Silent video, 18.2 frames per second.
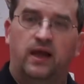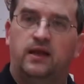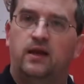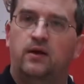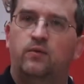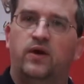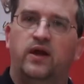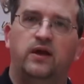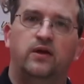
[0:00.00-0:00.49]

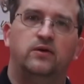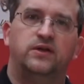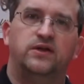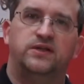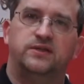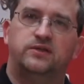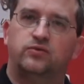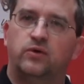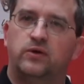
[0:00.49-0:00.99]
you your
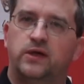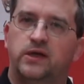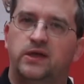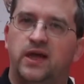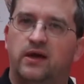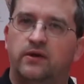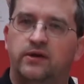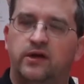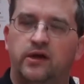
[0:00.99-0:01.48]

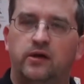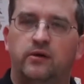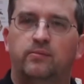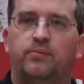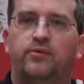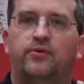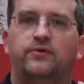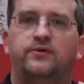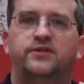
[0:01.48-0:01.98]
distorted down
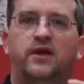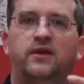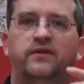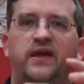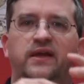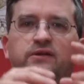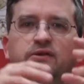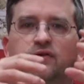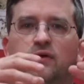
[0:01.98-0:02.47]
here pulls
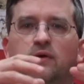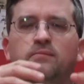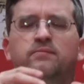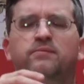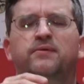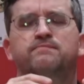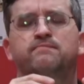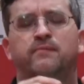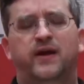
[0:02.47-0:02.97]
on that
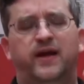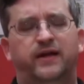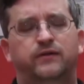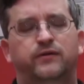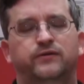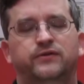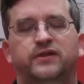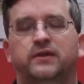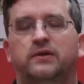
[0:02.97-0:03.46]

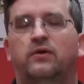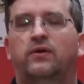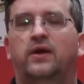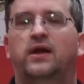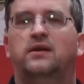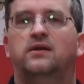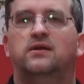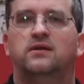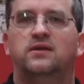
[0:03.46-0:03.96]
duramater to
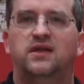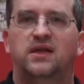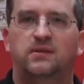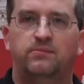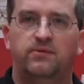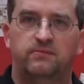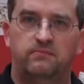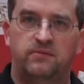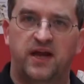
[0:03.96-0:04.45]
create
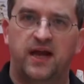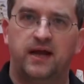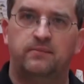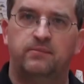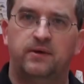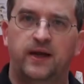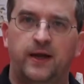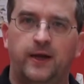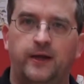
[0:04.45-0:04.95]
deep
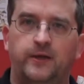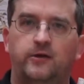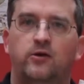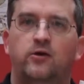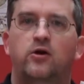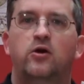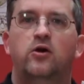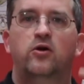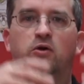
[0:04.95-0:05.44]
back
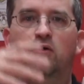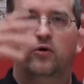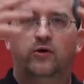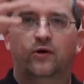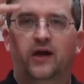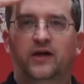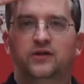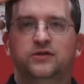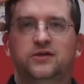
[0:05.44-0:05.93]
pain
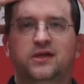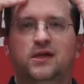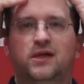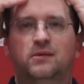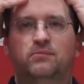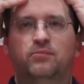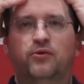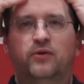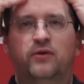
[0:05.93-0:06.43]
or actually
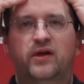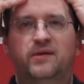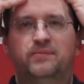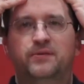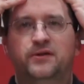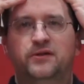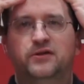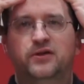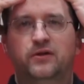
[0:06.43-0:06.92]
can pull
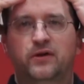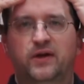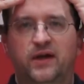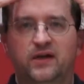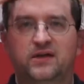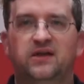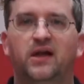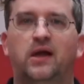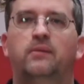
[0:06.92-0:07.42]
up into
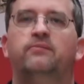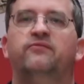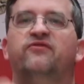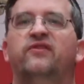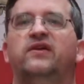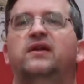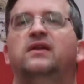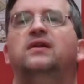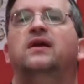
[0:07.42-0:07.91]
your head to
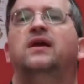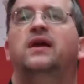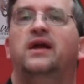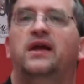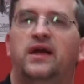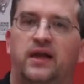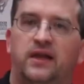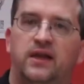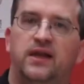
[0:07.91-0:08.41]
help feed
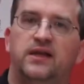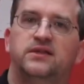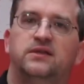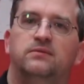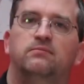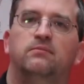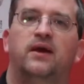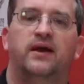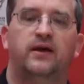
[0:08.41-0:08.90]

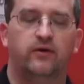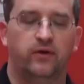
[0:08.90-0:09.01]
headaches and